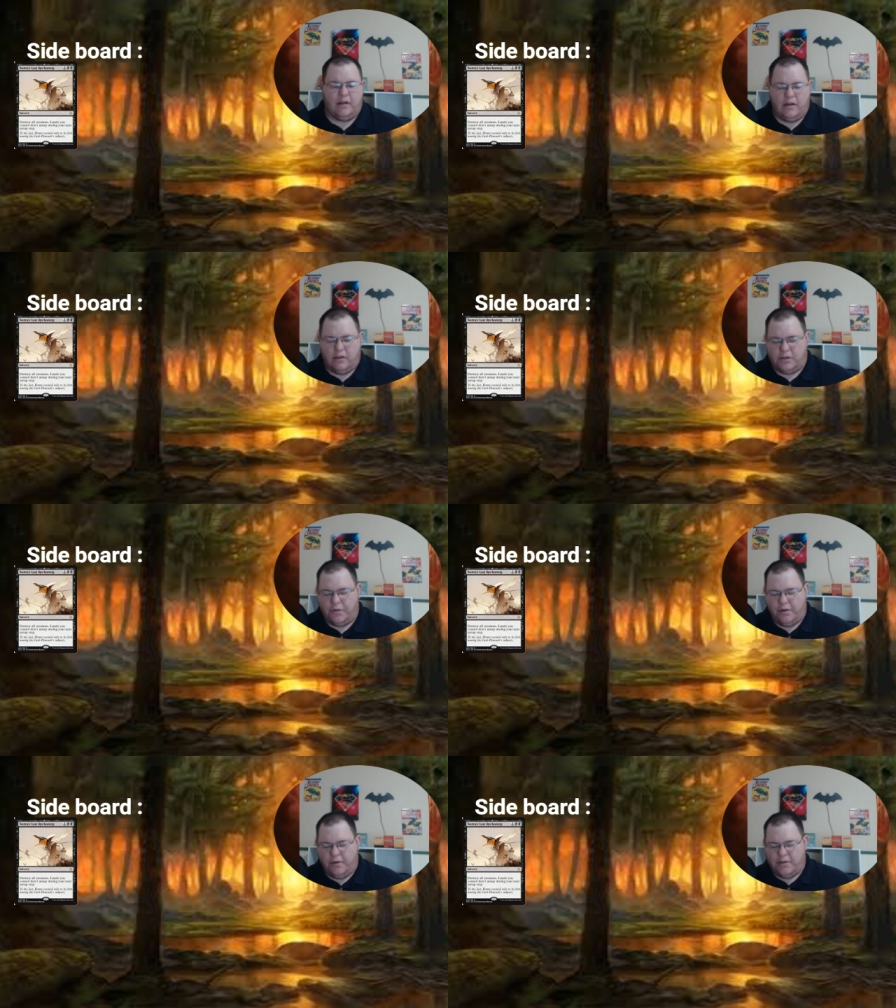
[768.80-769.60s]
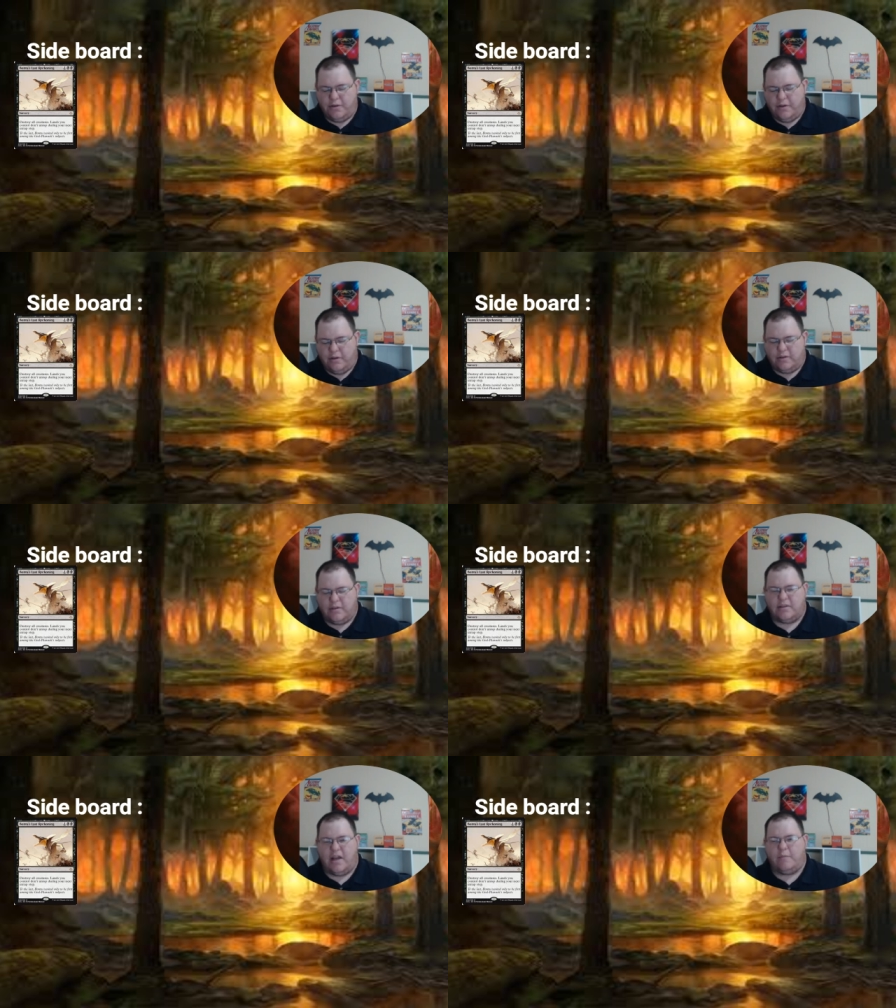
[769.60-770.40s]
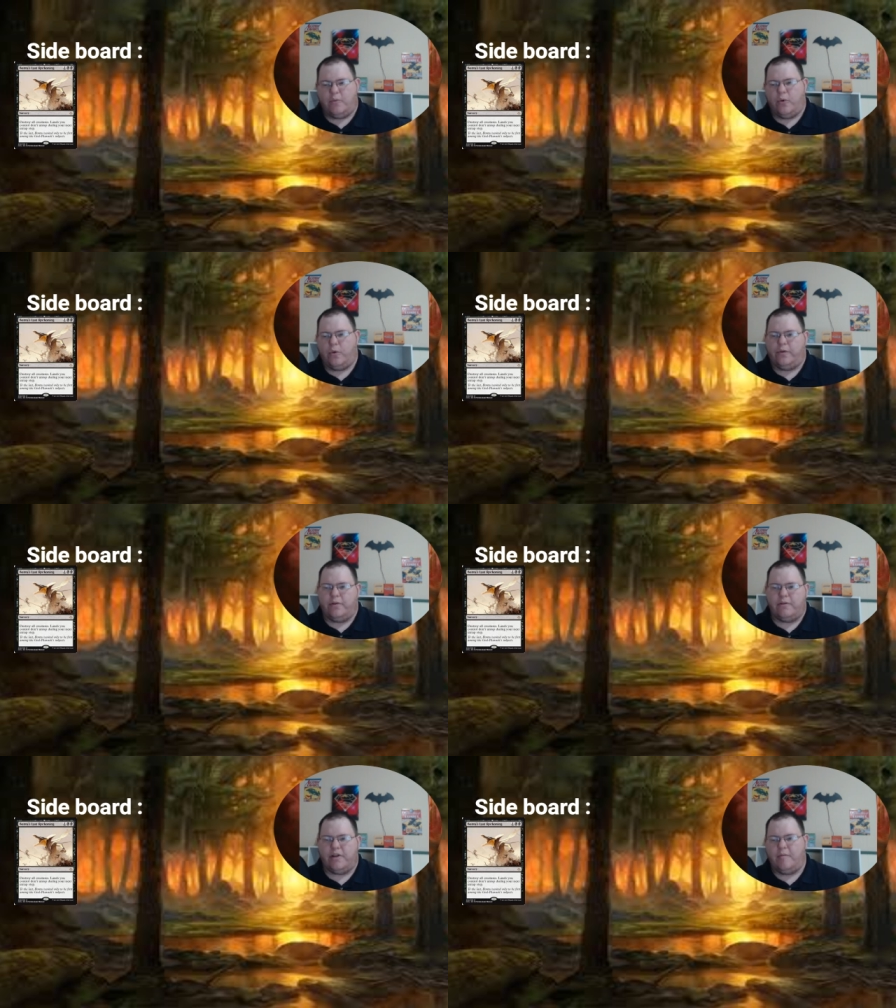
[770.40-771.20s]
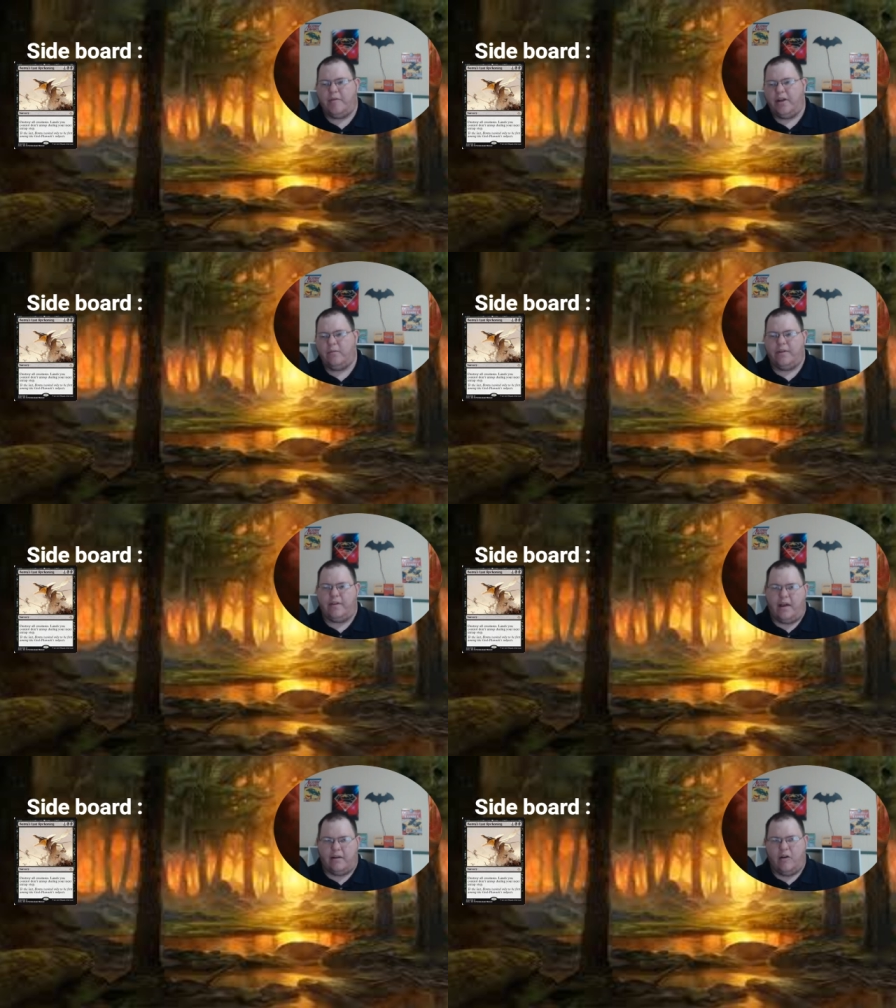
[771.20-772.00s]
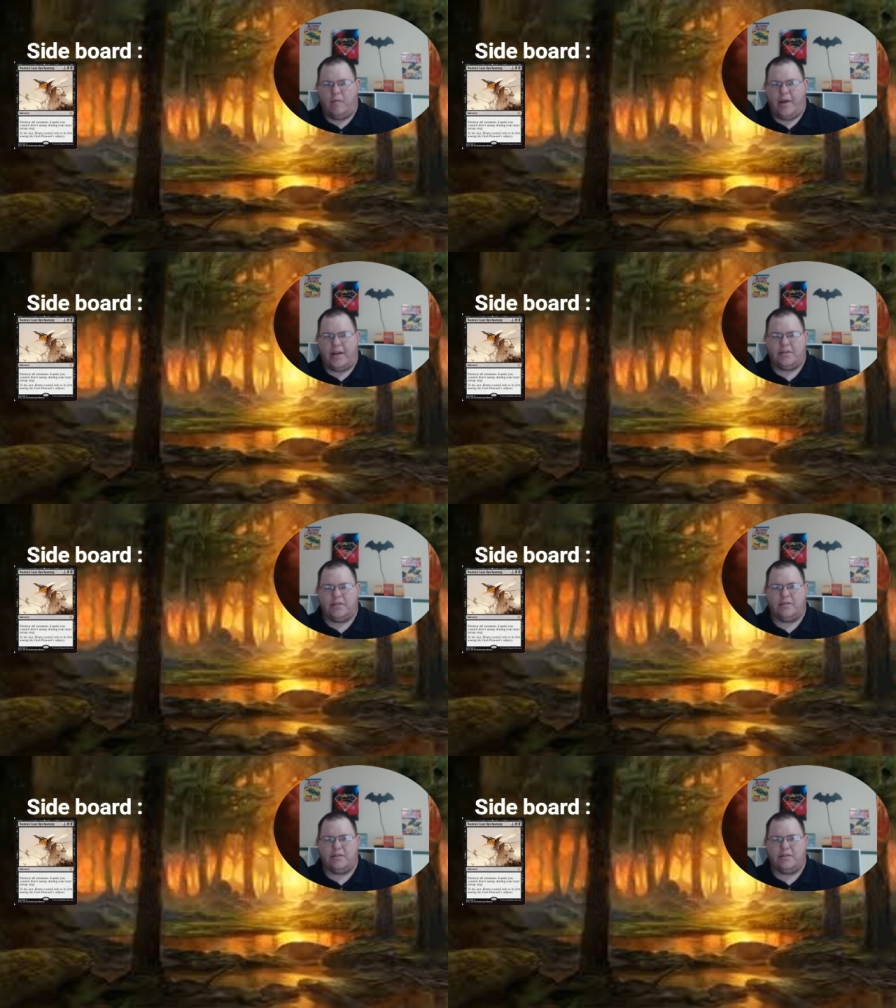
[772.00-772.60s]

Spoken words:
So we're going to run 2 of those in the sideboard. They'll come in with the aggro matches.